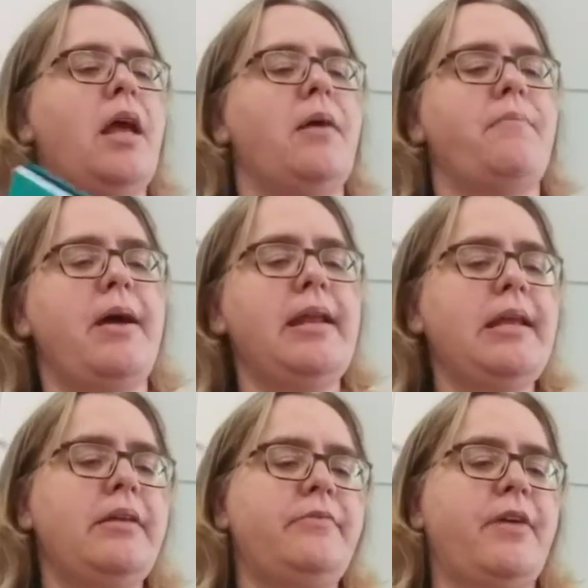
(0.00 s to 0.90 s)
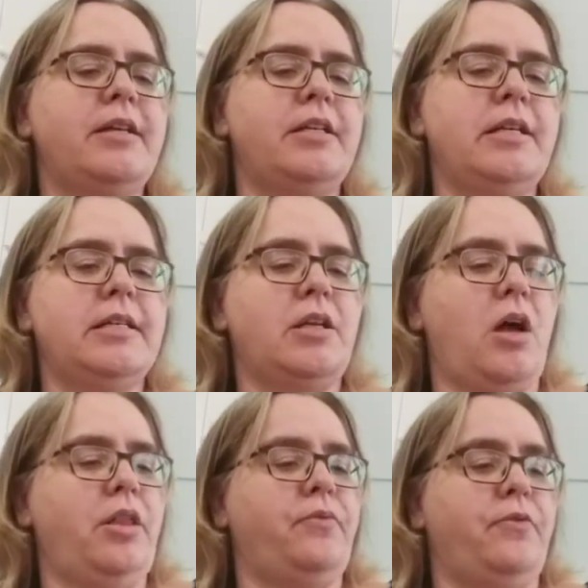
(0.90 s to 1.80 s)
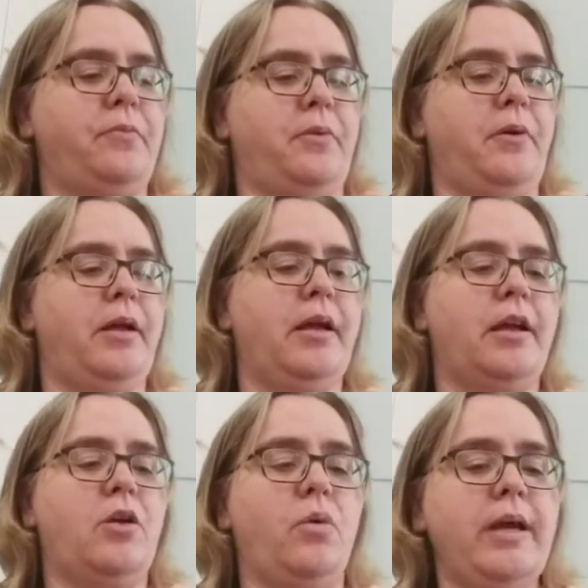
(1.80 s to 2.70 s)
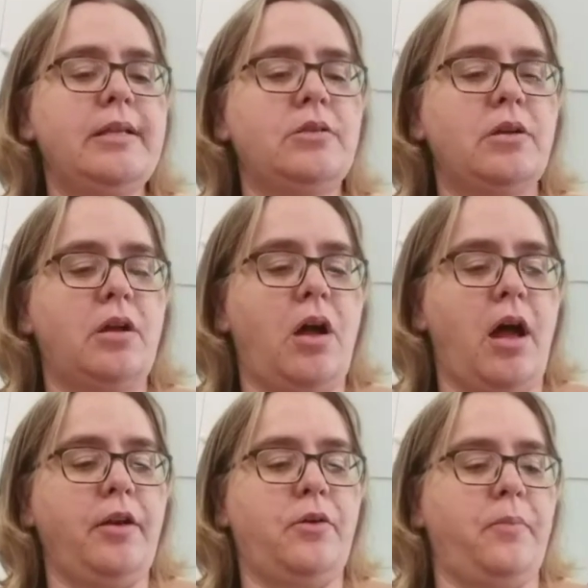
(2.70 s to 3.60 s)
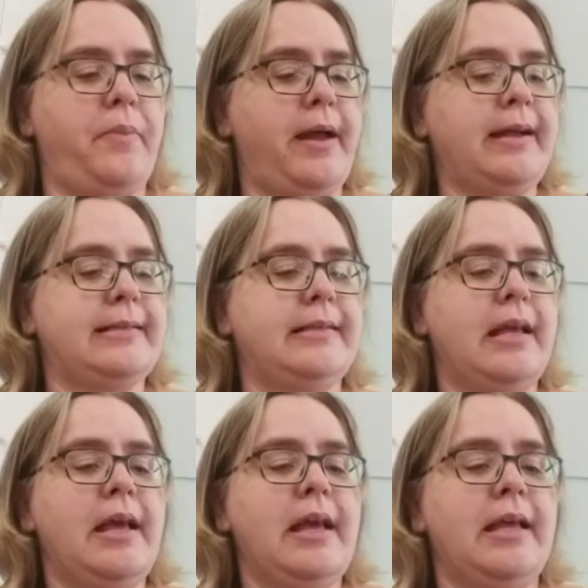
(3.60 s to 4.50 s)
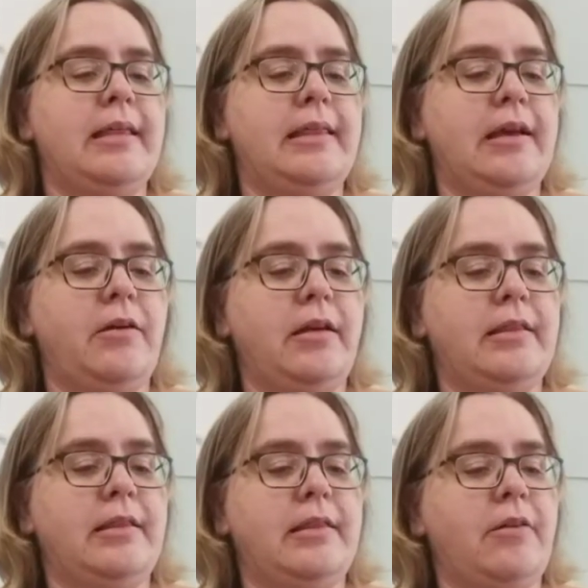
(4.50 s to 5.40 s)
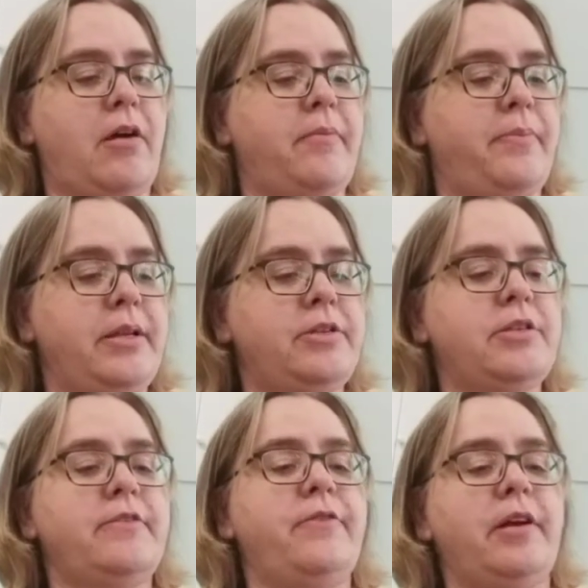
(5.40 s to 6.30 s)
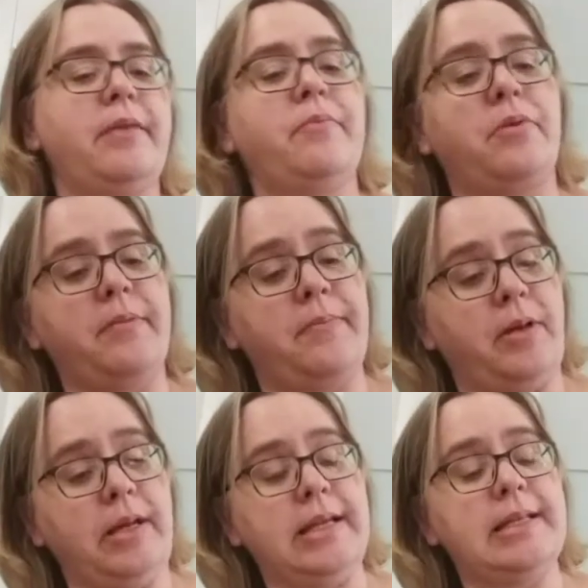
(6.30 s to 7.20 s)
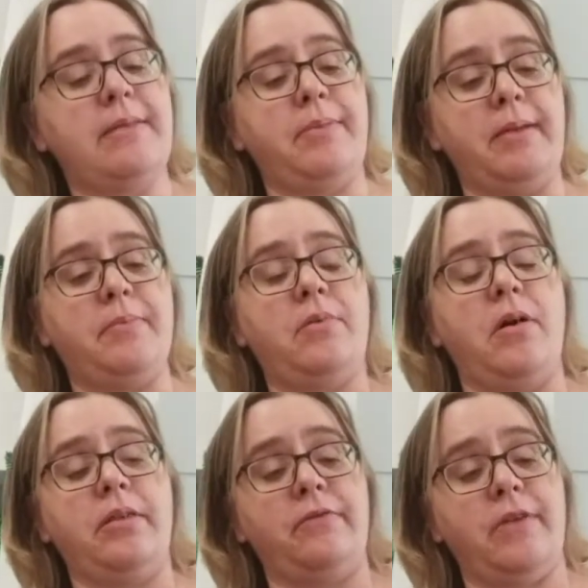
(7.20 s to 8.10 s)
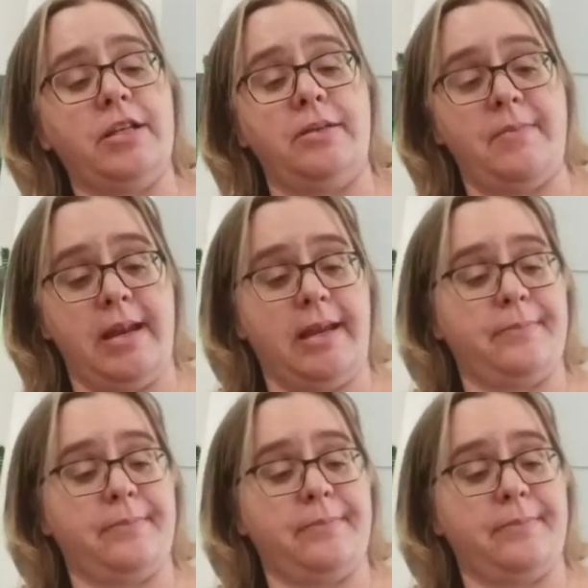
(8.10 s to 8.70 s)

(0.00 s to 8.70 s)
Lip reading: Money in Russia is called the ruble. Coins are called kopecks. There are pictures of very important buildings and people on the Russian money.